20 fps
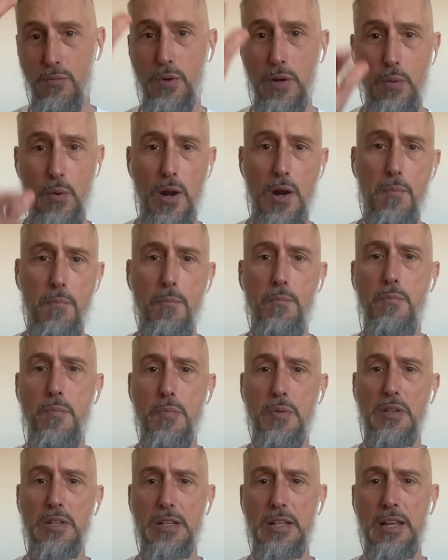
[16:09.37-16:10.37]
we want to
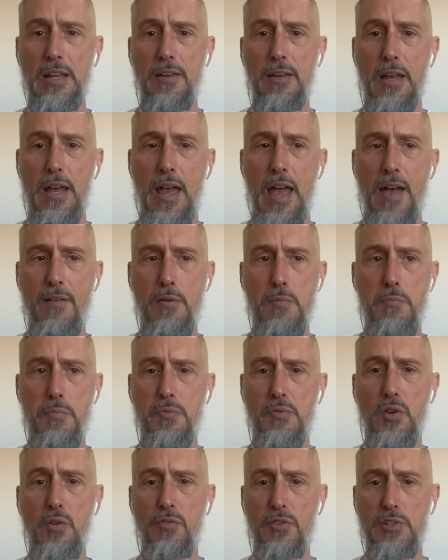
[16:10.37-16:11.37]
li- uh, have a
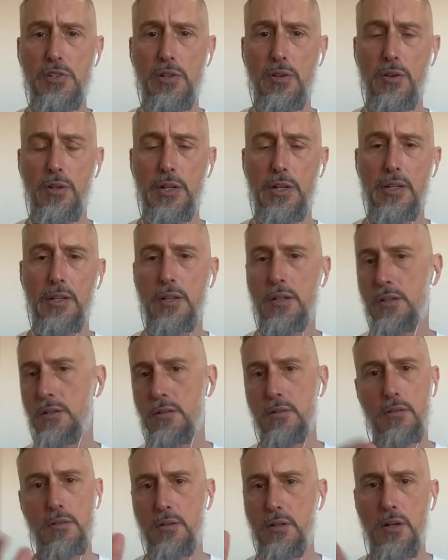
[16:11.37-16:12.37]
new facility
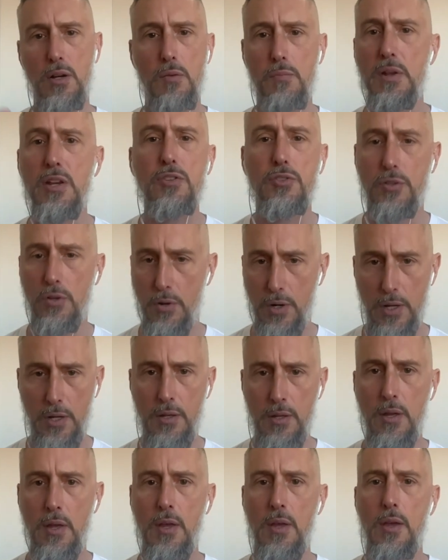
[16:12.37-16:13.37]
in you know
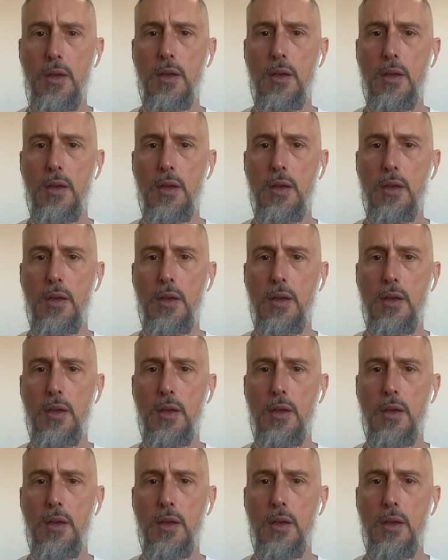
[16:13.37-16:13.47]
Minnesota,